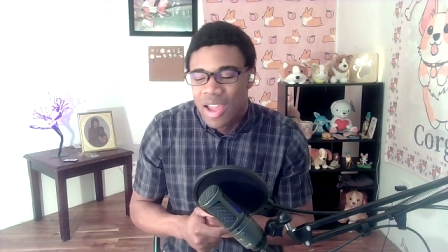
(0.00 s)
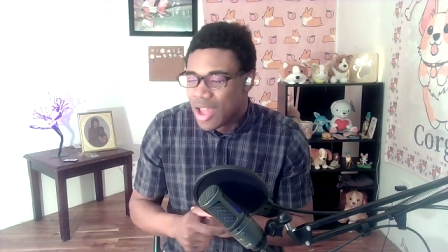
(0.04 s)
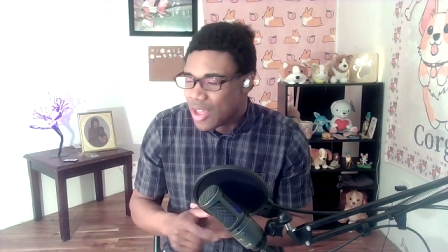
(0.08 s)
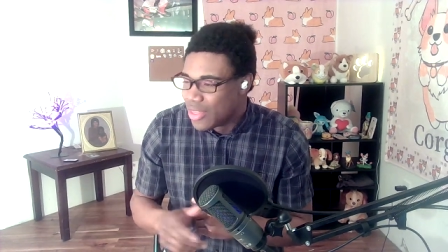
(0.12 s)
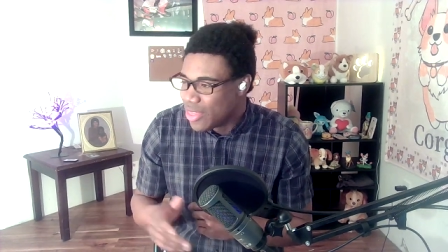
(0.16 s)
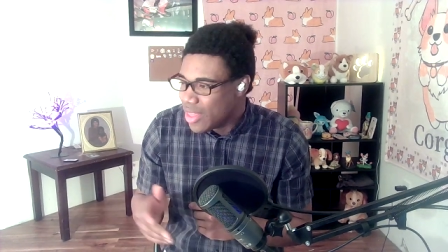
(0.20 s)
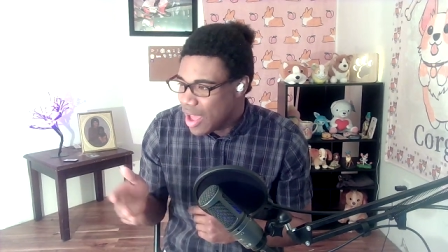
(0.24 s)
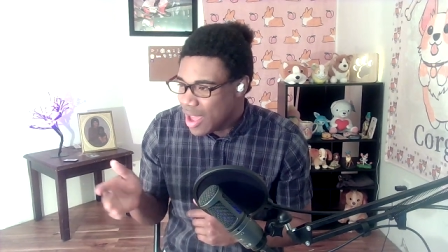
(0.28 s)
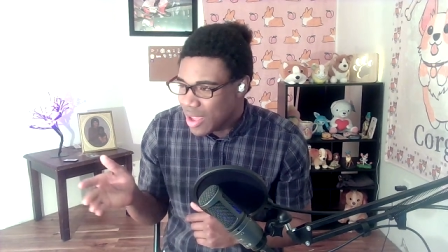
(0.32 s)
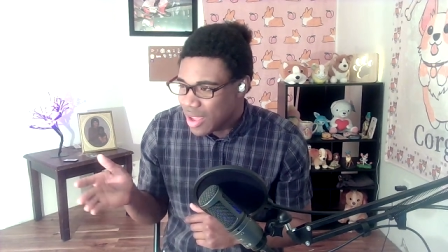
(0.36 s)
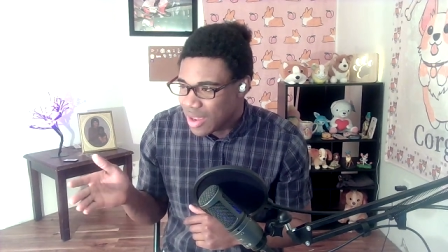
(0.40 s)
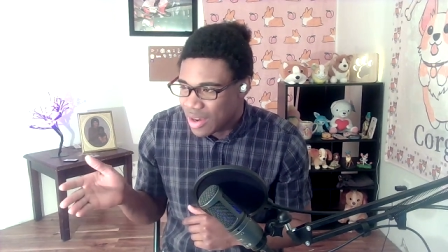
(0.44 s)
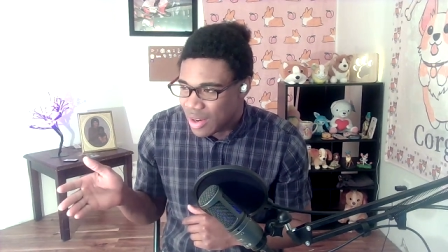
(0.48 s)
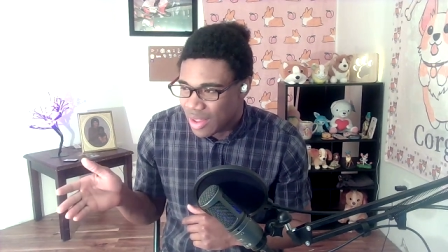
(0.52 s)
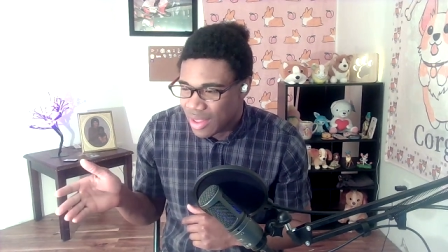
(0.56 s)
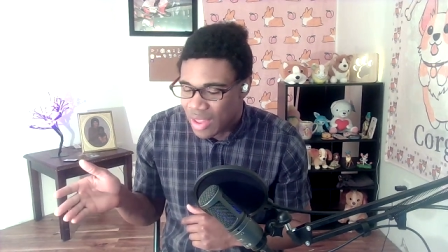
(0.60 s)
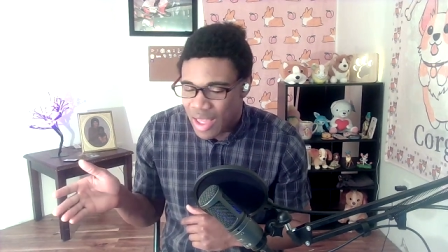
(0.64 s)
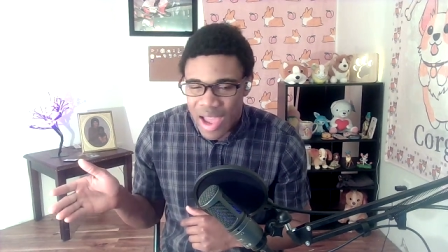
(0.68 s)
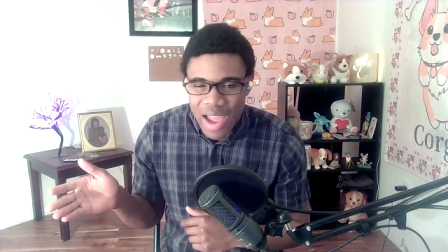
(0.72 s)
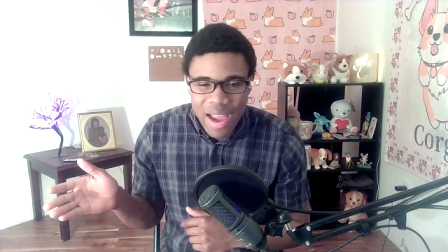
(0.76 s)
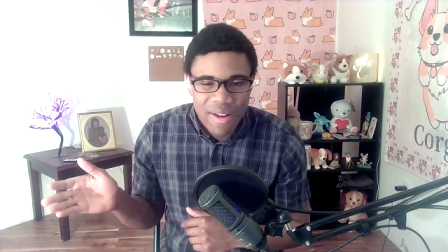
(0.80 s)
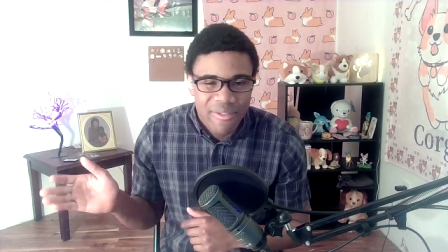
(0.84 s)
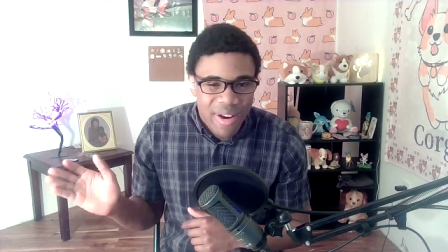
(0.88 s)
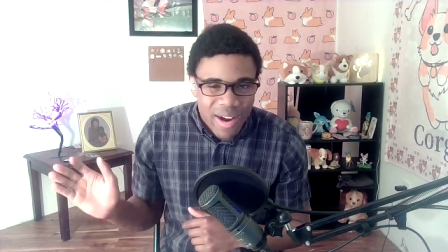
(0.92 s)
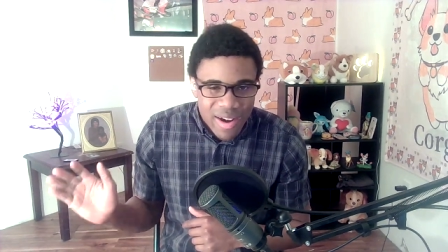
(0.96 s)
Not gonna
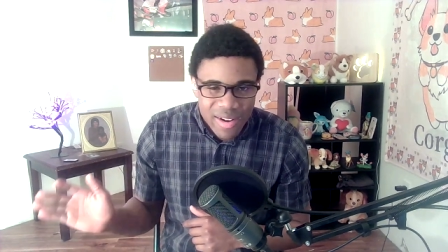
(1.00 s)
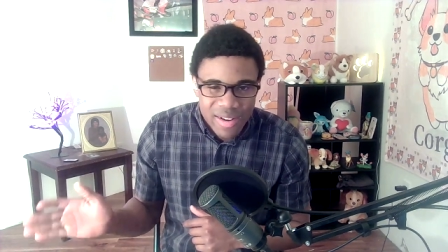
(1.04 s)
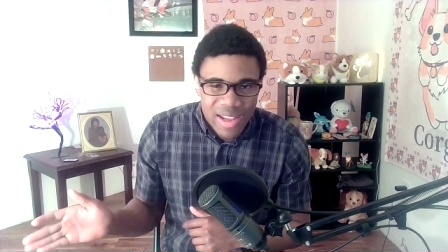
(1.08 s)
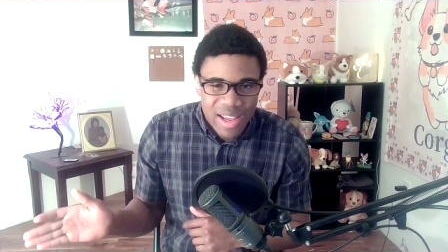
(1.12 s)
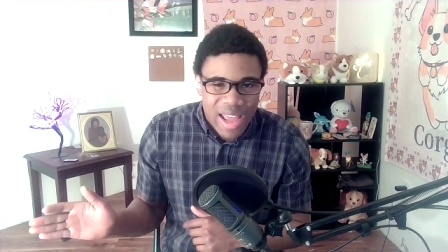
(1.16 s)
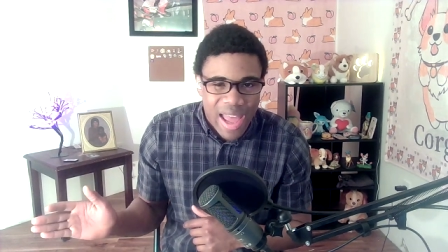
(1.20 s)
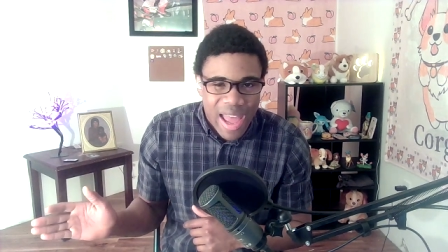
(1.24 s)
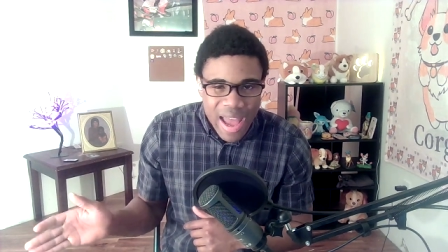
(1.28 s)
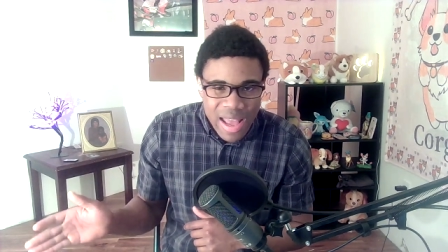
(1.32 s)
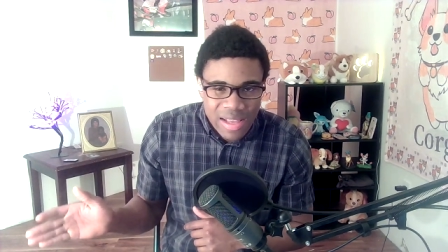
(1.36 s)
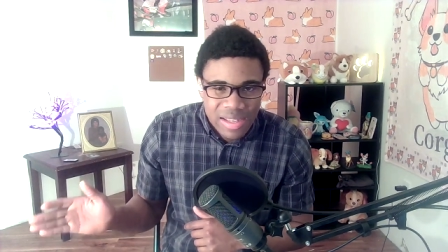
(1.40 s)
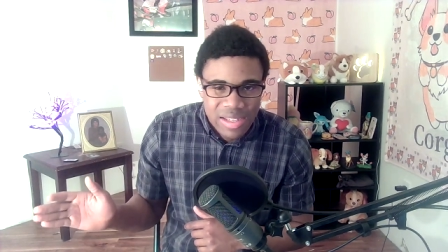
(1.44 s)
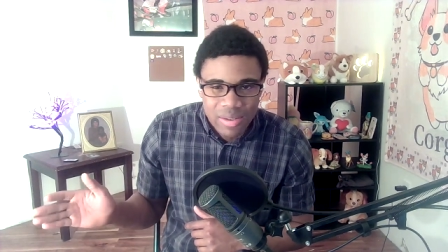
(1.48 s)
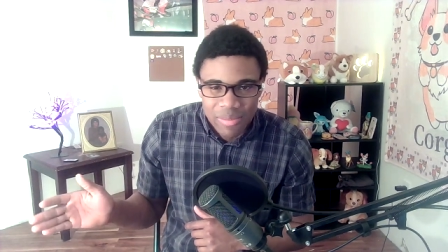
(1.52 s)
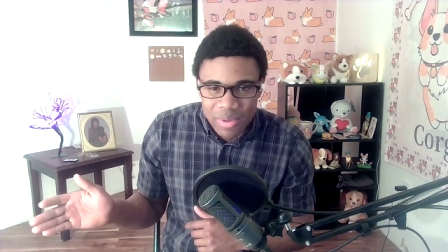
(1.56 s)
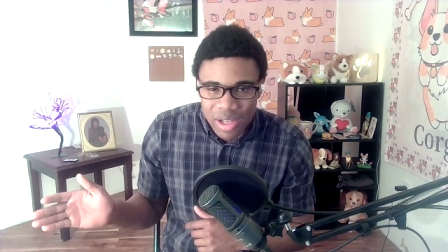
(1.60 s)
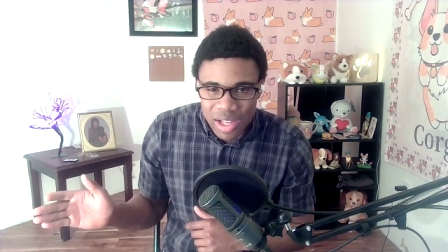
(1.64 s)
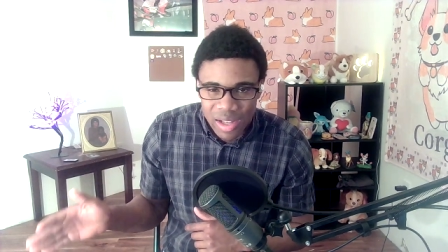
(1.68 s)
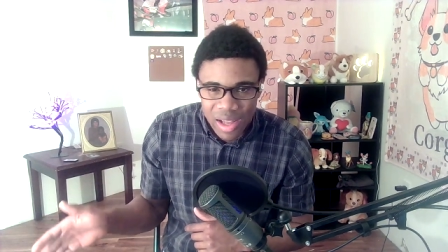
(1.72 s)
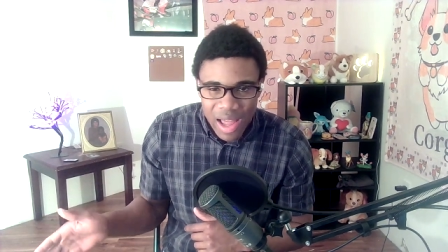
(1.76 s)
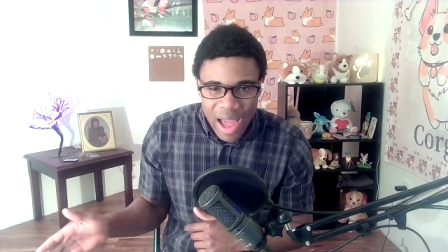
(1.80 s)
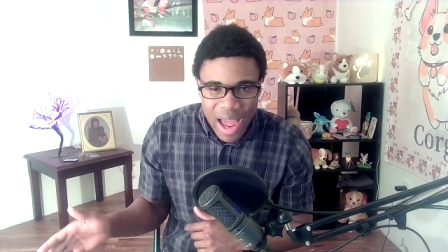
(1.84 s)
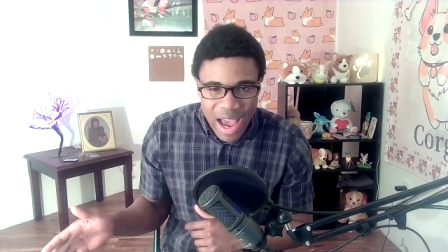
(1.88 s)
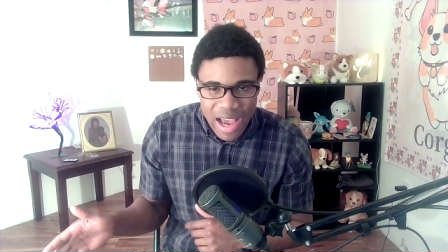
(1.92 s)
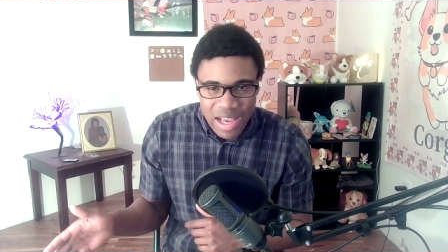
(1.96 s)
lie, Rarity had some
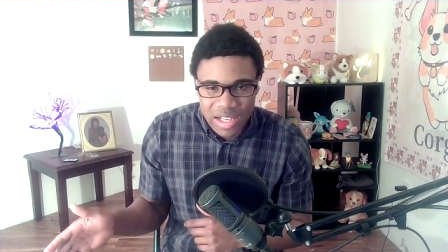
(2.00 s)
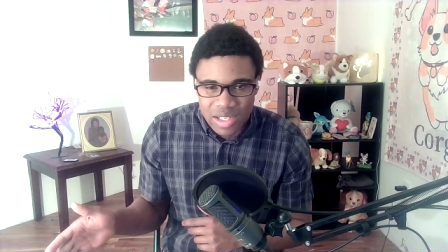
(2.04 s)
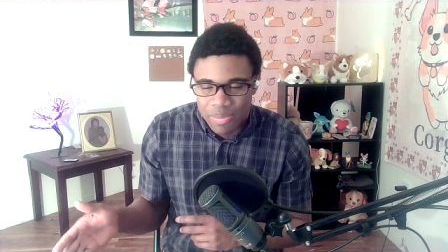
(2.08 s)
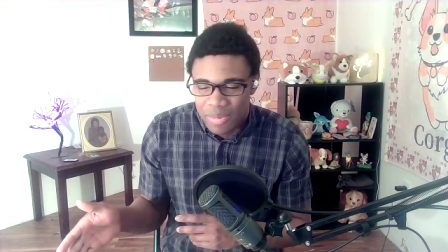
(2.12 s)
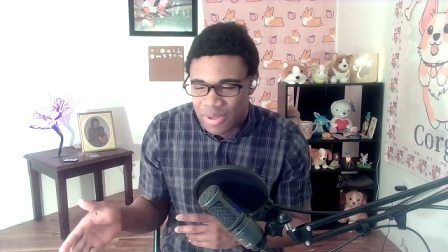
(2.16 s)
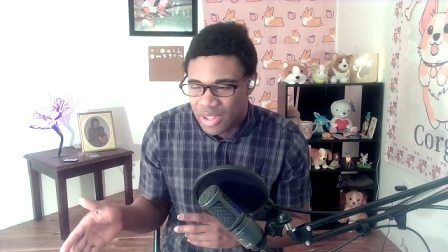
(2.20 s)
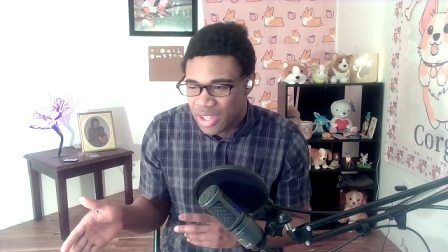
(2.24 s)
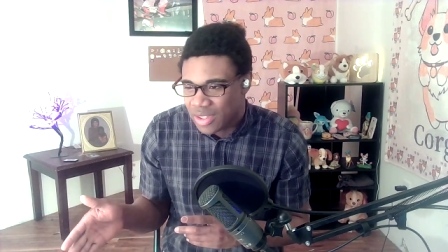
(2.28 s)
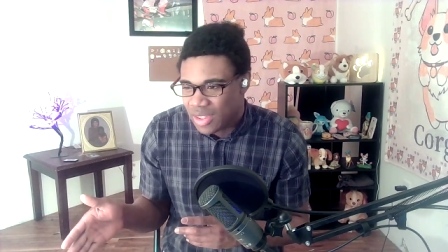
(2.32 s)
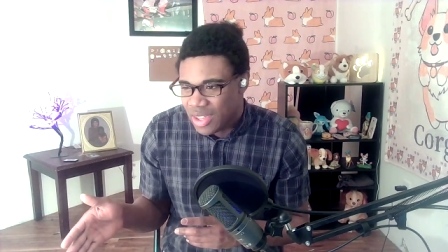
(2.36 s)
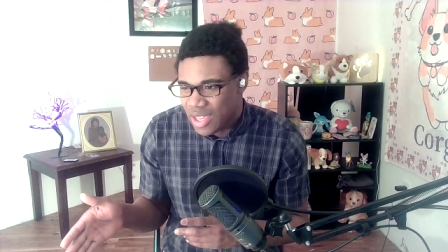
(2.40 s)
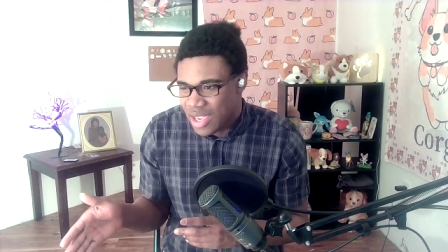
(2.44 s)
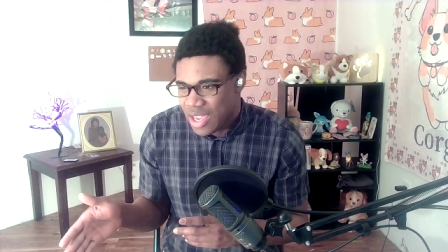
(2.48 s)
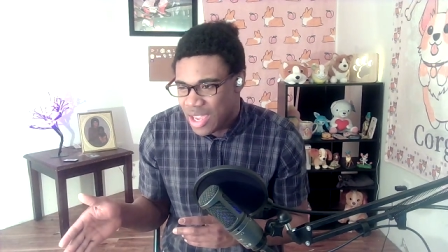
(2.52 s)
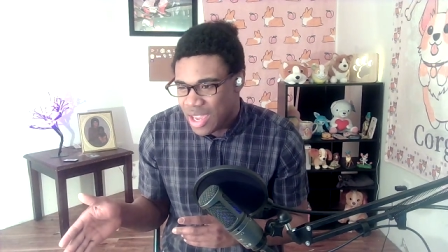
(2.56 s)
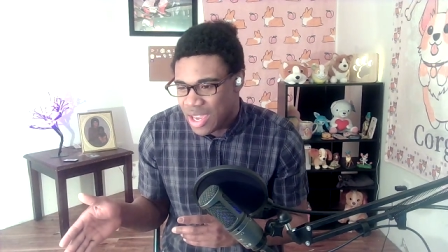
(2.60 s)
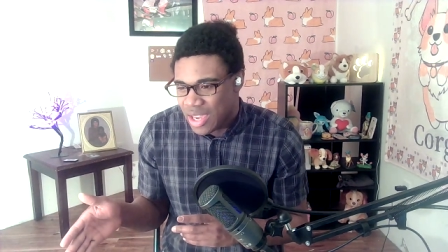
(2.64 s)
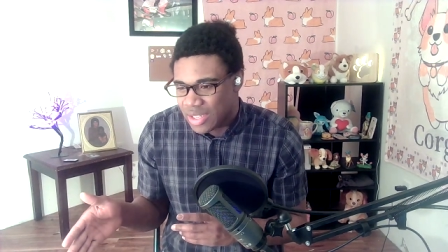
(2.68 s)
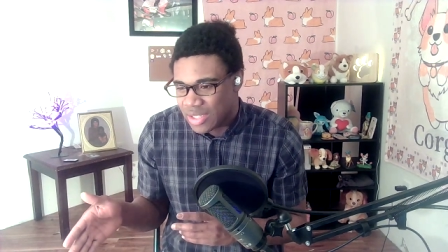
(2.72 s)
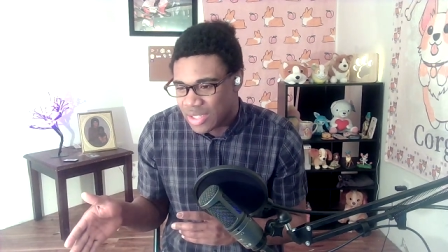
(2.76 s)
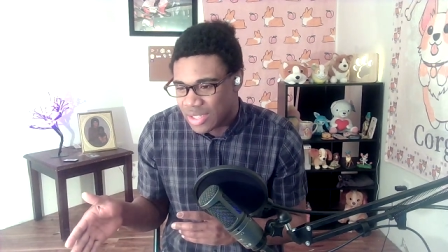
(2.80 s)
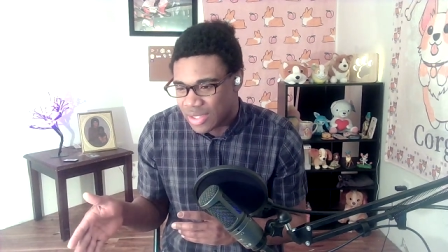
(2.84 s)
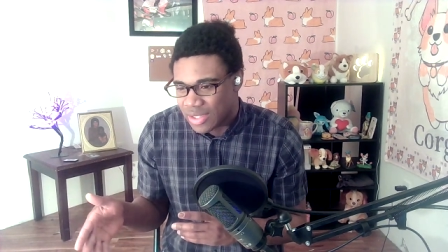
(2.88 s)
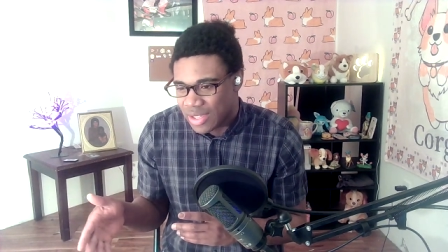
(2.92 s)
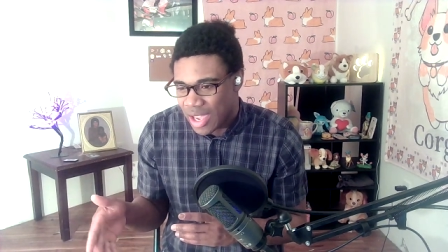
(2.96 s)
class. But the thing
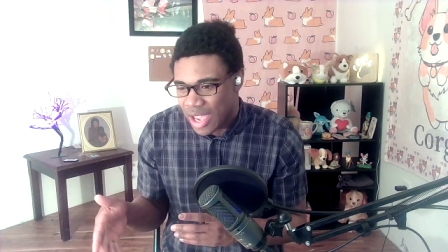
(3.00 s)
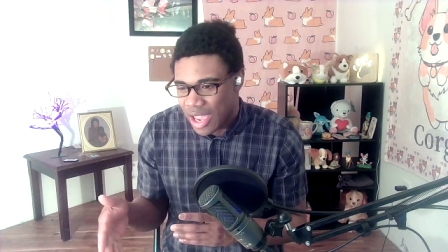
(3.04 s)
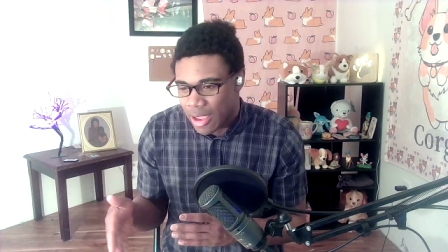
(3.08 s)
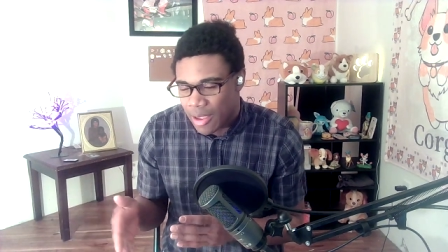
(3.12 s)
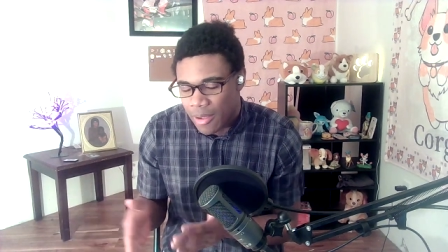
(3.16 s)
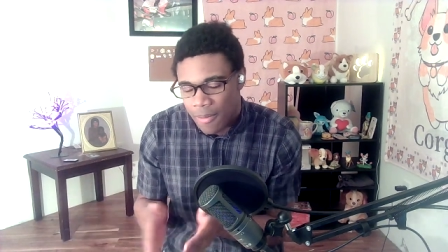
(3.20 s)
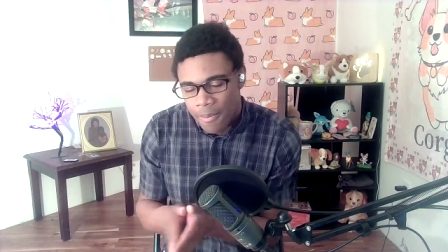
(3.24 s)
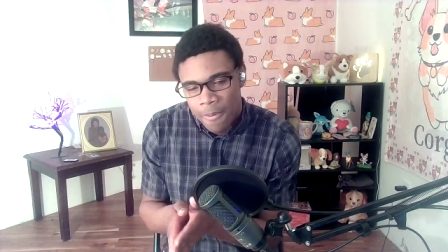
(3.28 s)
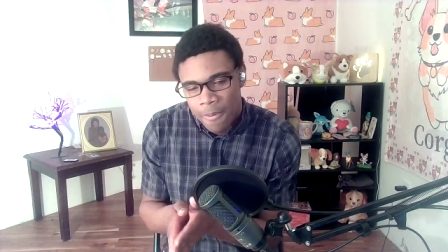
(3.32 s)
is like,